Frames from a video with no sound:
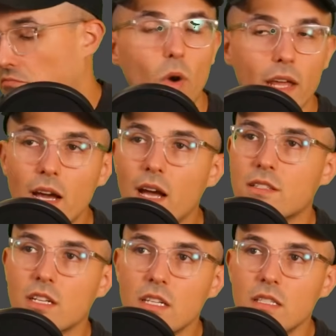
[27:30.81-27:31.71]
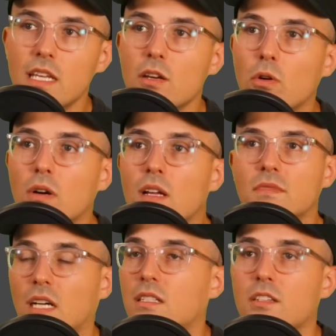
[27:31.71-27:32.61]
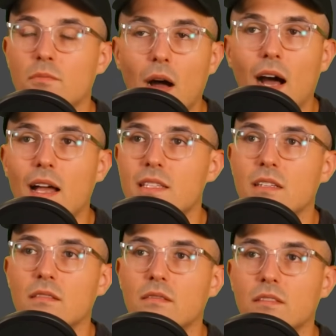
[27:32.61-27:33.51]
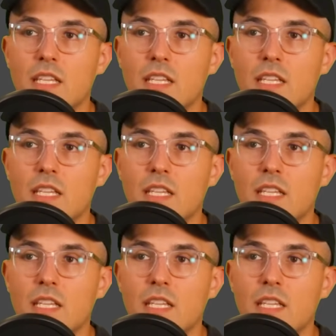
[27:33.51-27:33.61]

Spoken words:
Why not? It's a good deal. Tons of mods and